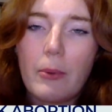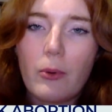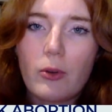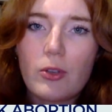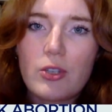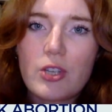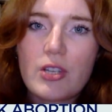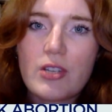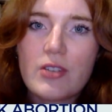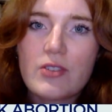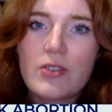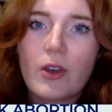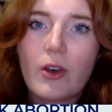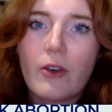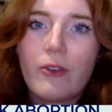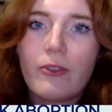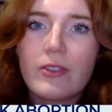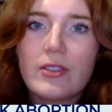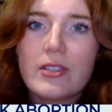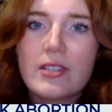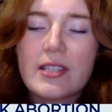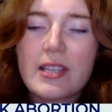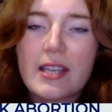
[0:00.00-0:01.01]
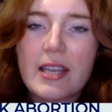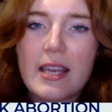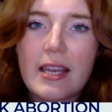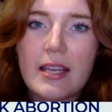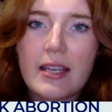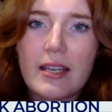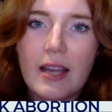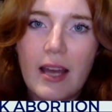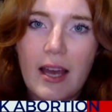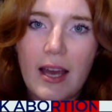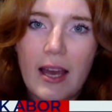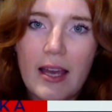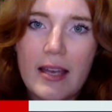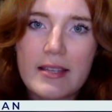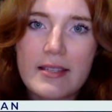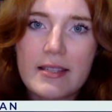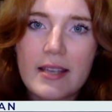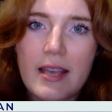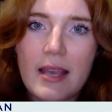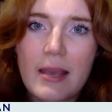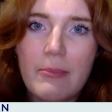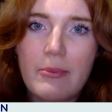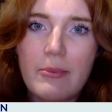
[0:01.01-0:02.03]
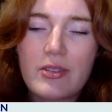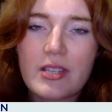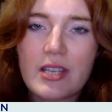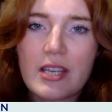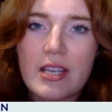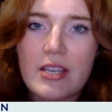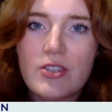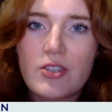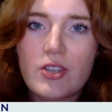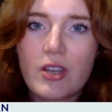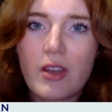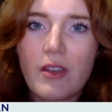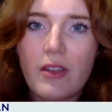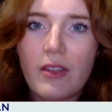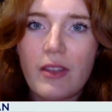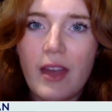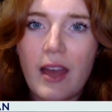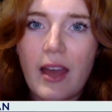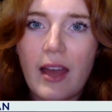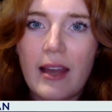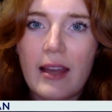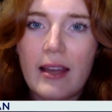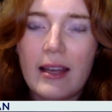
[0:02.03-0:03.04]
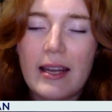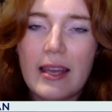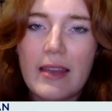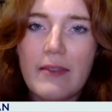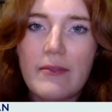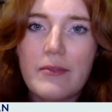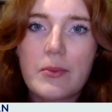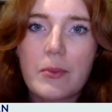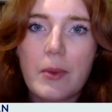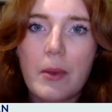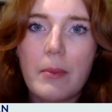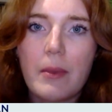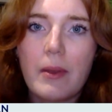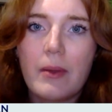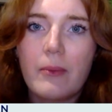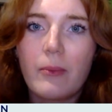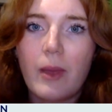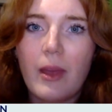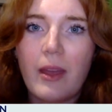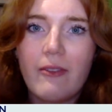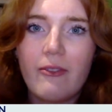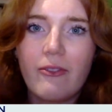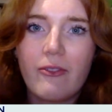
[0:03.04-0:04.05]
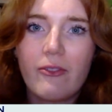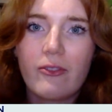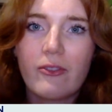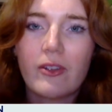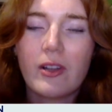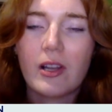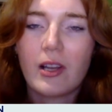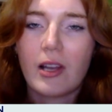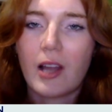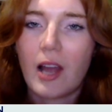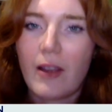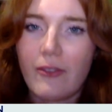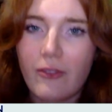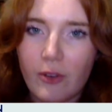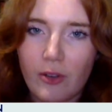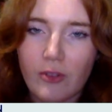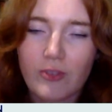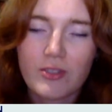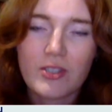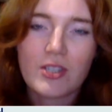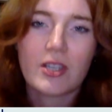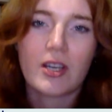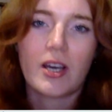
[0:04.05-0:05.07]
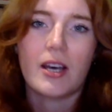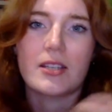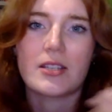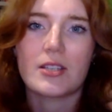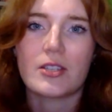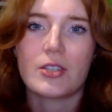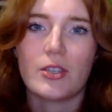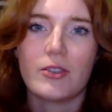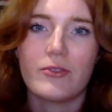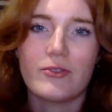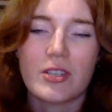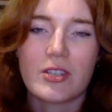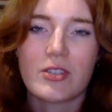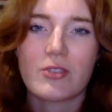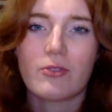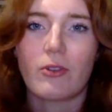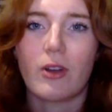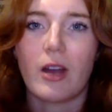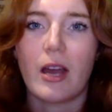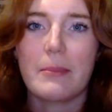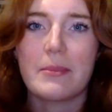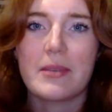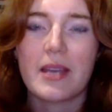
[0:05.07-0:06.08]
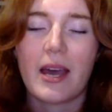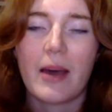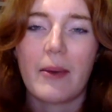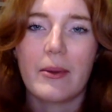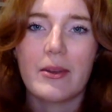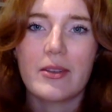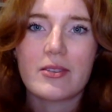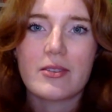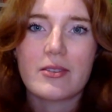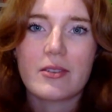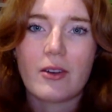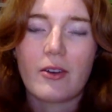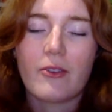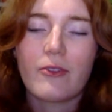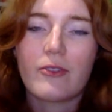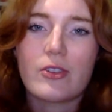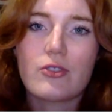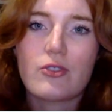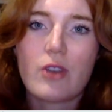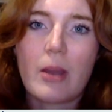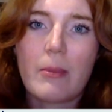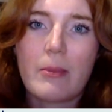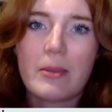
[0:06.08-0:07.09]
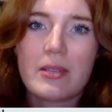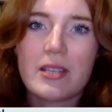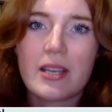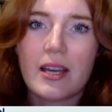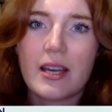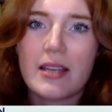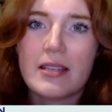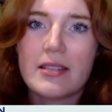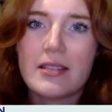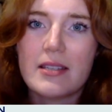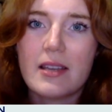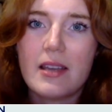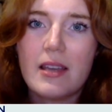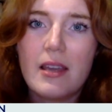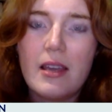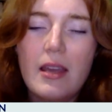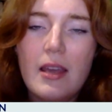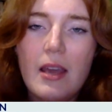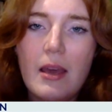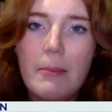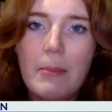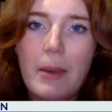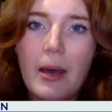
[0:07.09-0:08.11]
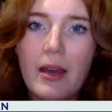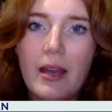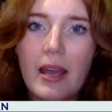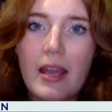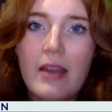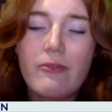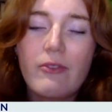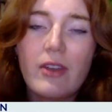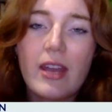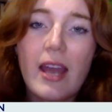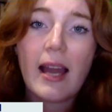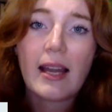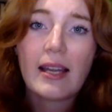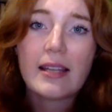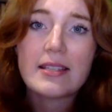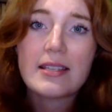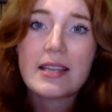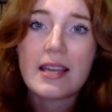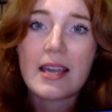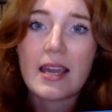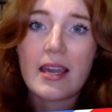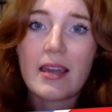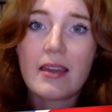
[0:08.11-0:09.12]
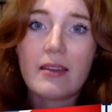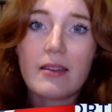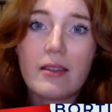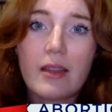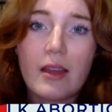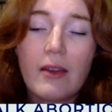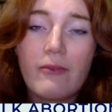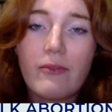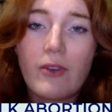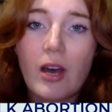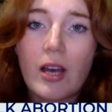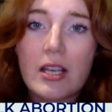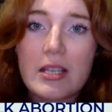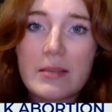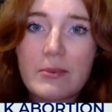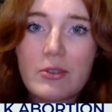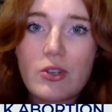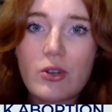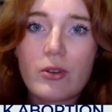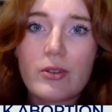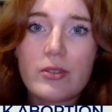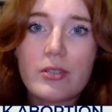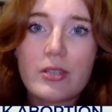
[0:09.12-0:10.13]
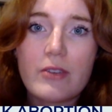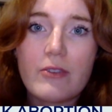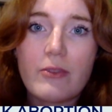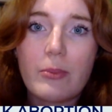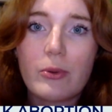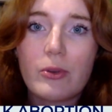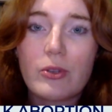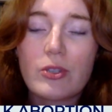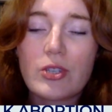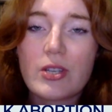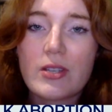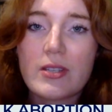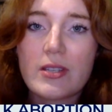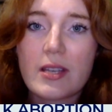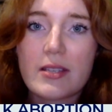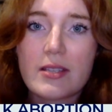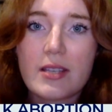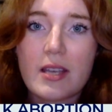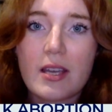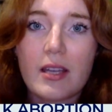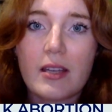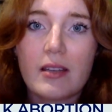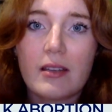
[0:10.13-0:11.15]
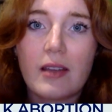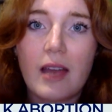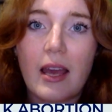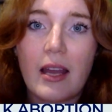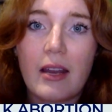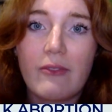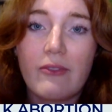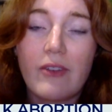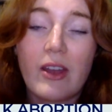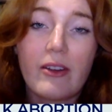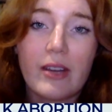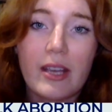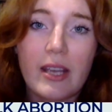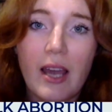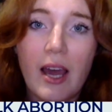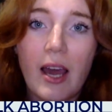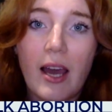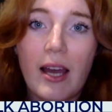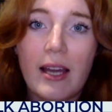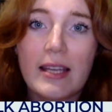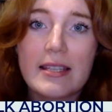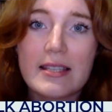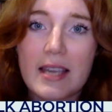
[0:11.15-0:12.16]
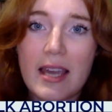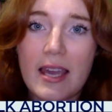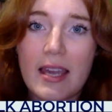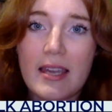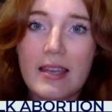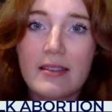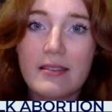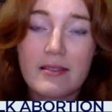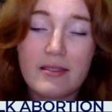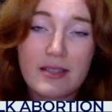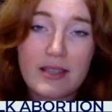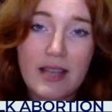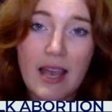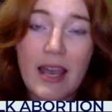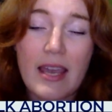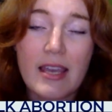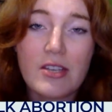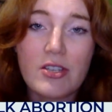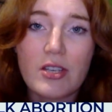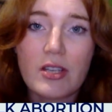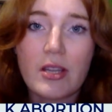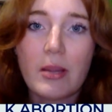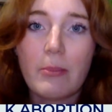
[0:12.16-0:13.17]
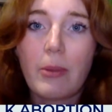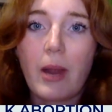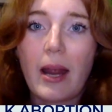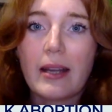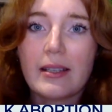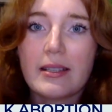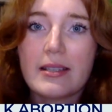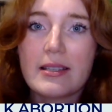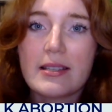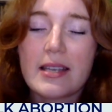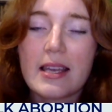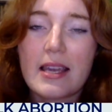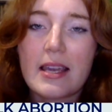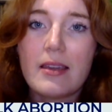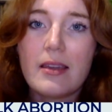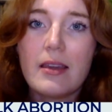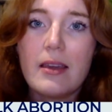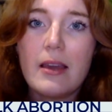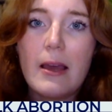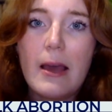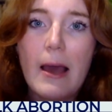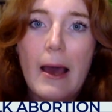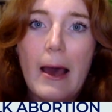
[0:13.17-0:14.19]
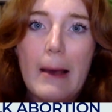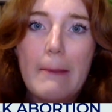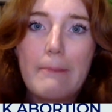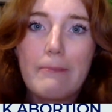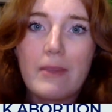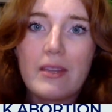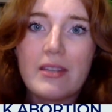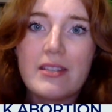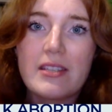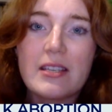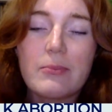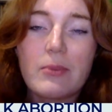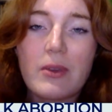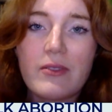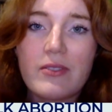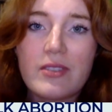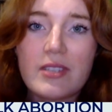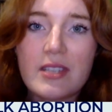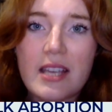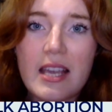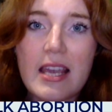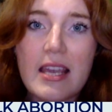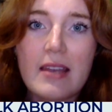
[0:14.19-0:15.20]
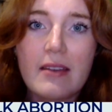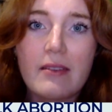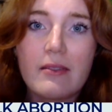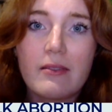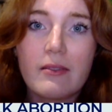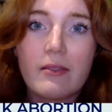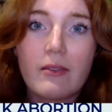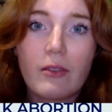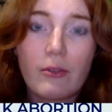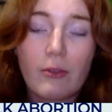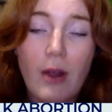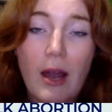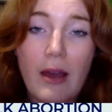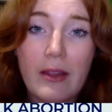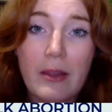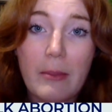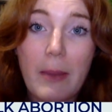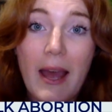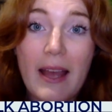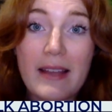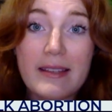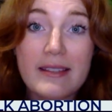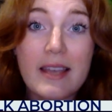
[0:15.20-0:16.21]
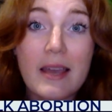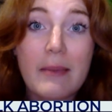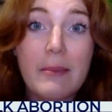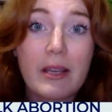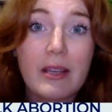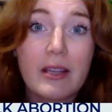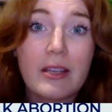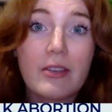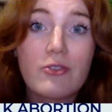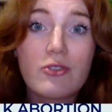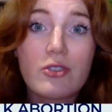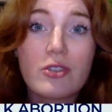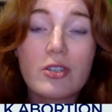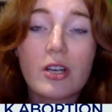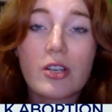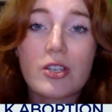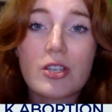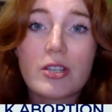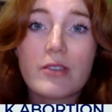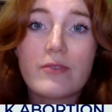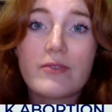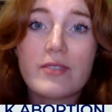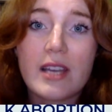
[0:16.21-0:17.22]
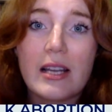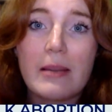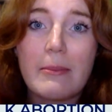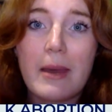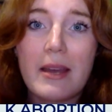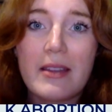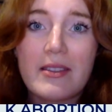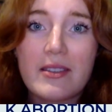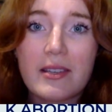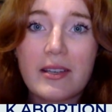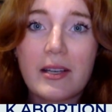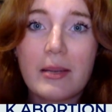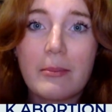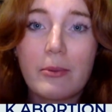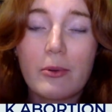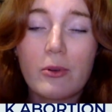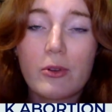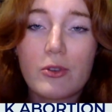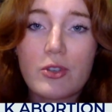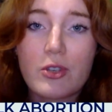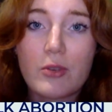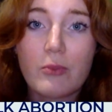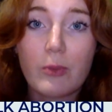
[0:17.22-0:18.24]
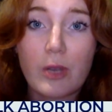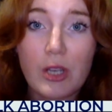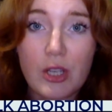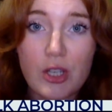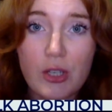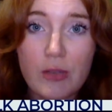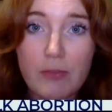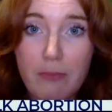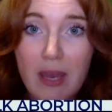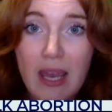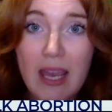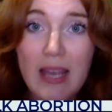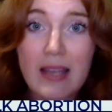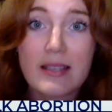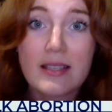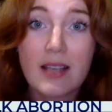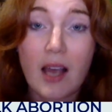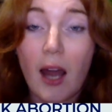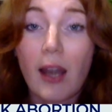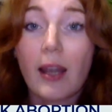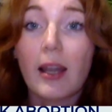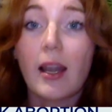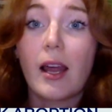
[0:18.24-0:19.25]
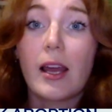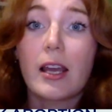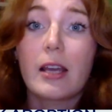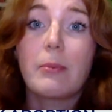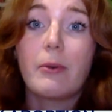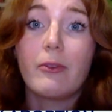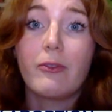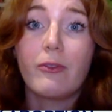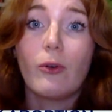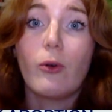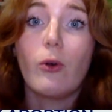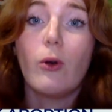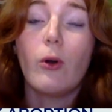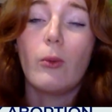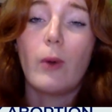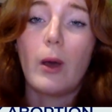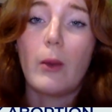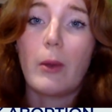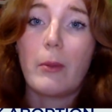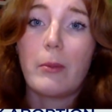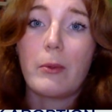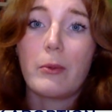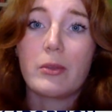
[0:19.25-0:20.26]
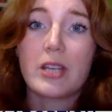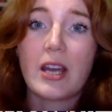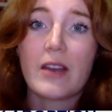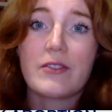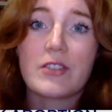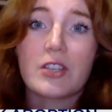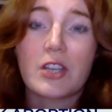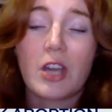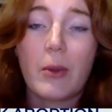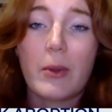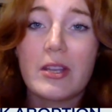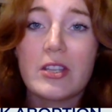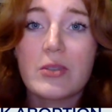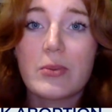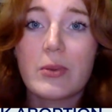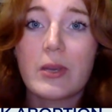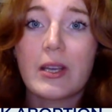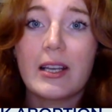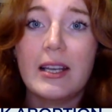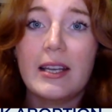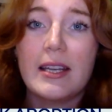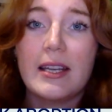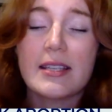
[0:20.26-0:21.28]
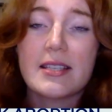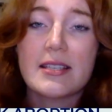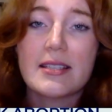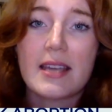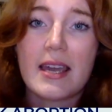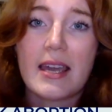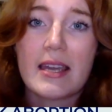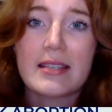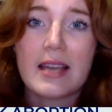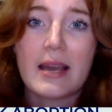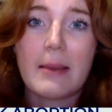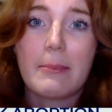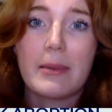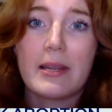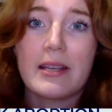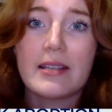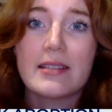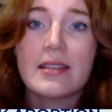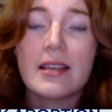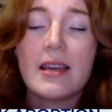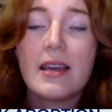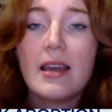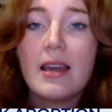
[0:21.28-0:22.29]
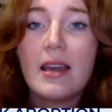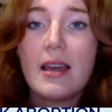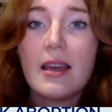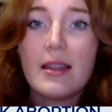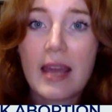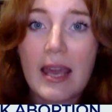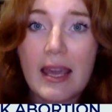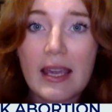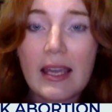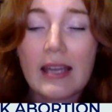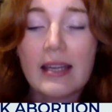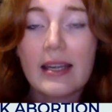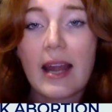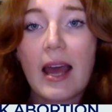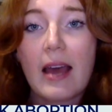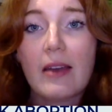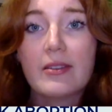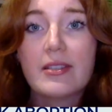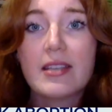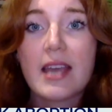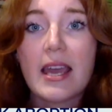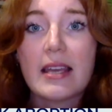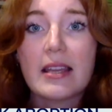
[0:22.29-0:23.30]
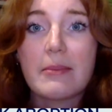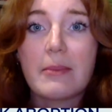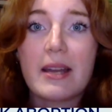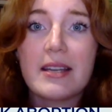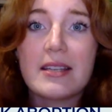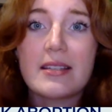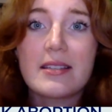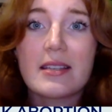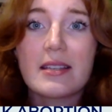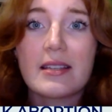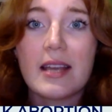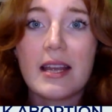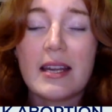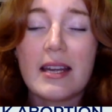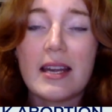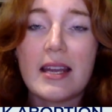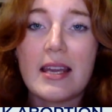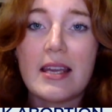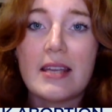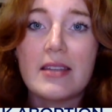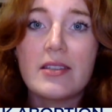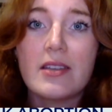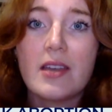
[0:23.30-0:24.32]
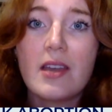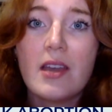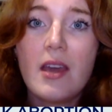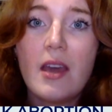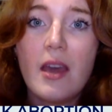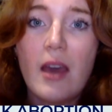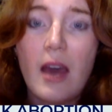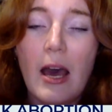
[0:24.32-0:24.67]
Abortion is often seen as a procedure that leaves women with lifelong scars, and you've described how it's often dramatized. But in reality, the vast majority of abortions are done at a very early date, stage in the pregnancy. Um, indeed, we've seen throughout the pandemic the introduction of telemedical abortion, which means, unlike before, where women would have to go into a clinic to take tablets, they can now take the medicine they need